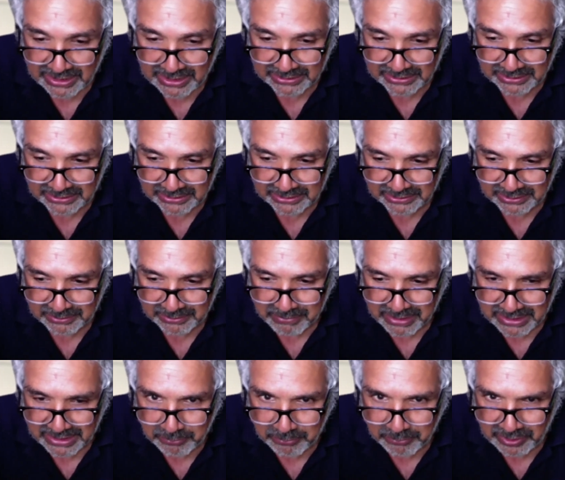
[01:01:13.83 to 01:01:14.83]
and I think
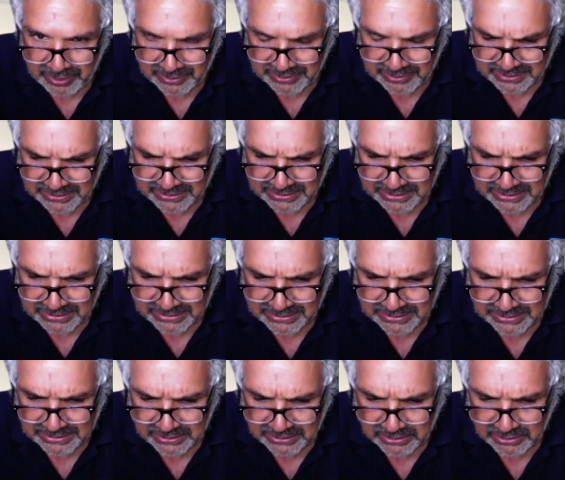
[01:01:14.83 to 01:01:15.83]
many
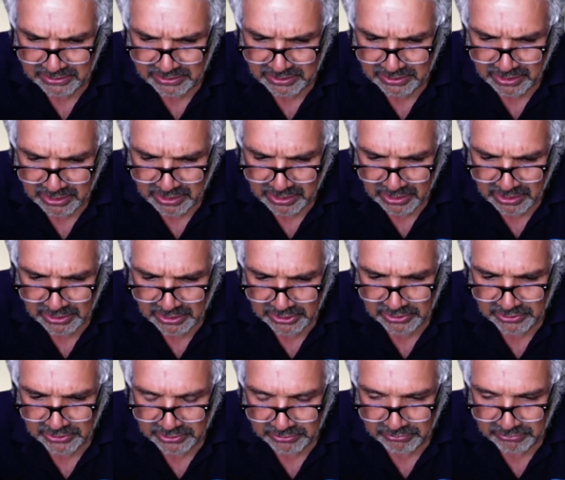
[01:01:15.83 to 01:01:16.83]
practices are, you
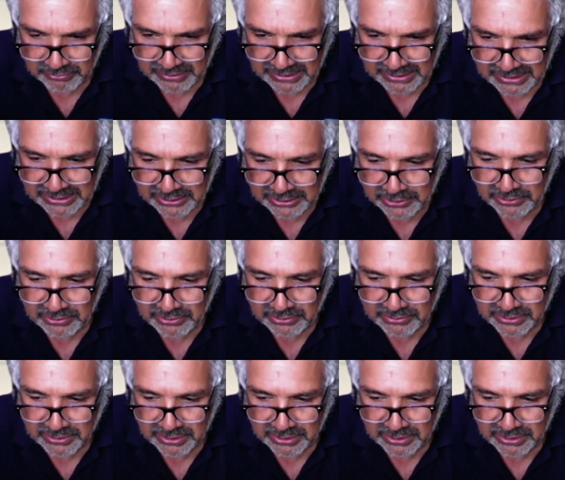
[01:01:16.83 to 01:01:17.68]
know, don't really use